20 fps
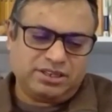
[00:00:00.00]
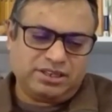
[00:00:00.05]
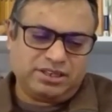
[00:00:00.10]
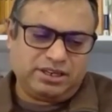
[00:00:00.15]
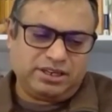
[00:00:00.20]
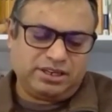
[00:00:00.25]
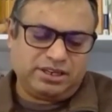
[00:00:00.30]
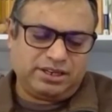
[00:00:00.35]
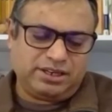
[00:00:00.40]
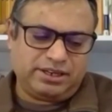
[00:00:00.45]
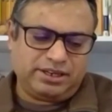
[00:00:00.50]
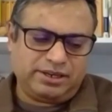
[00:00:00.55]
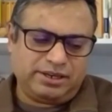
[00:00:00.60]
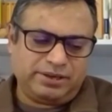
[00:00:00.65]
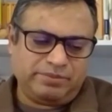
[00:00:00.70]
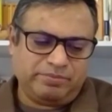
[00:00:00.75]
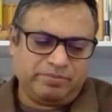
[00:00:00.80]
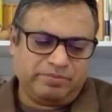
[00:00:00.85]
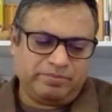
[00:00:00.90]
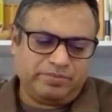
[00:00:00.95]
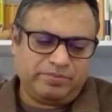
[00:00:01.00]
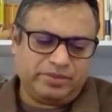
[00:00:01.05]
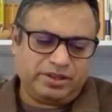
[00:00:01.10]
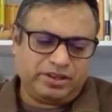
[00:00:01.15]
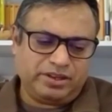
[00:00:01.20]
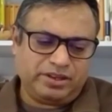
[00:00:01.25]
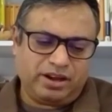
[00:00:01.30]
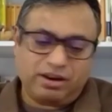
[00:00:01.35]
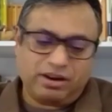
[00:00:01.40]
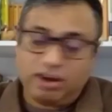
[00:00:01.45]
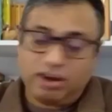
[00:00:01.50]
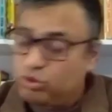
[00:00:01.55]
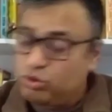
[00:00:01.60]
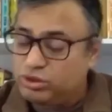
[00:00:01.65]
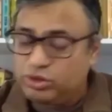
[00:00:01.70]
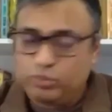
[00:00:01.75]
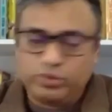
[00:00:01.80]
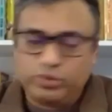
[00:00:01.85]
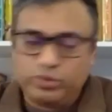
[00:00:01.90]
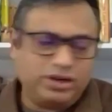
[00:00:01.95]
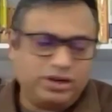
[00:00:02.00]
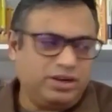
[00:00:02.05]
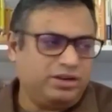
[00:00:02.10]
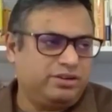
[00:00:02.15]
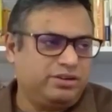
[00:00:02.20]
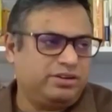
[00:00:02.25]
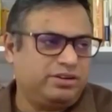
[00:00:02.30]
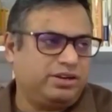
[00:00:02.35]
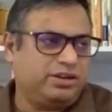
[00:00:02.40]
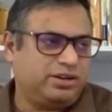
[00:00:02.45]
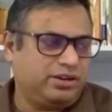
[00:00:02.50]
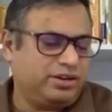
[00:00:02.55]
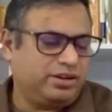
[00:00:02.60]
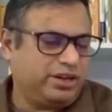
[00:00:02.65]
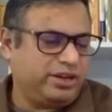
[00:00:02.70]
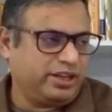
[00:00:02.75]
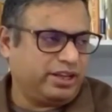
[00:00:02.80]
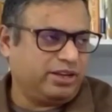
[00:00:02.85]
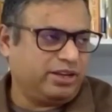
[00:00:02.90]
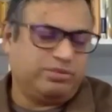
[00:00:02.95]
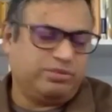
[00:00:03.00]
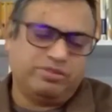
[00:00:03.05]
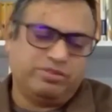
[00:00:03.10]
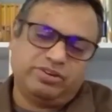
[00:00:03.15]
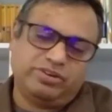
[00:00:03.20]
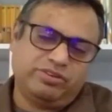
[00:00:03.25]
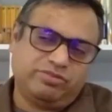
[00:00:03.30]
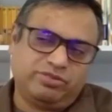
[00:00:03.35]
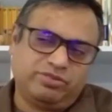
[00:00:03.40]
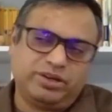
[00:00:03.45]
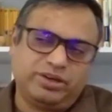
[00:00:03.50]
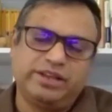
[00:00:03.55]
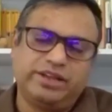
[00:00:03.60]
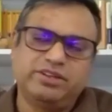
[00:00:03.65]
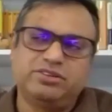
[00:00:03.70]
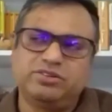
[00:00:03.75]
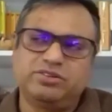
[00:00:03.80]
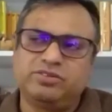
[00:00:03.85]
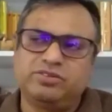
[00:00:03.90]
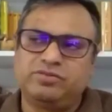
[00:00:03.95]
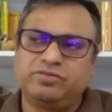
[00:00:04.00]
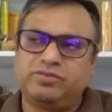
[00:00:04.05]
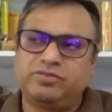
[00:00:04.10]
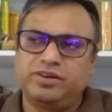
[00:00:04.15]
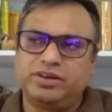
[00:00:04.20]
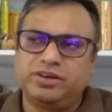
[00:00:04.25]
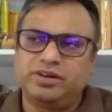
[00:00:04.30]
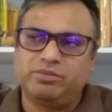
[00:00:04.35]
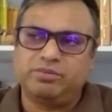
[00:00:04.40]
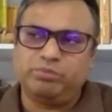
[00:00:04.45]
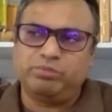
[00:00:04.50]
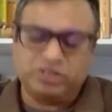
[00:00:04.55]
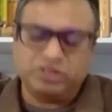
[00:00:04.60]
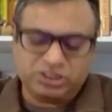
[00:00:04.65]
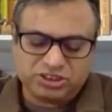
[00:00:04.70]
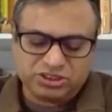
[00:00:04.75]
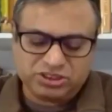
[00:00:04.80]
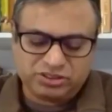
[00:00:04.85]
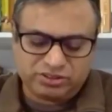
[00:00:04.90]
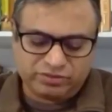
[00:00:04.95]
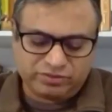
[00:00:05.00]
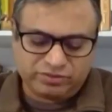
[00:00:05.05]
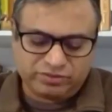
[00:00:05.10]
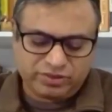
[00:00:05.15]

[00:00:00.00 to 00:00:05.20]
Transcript: um, around the world, uh, taking up different kinds of positions of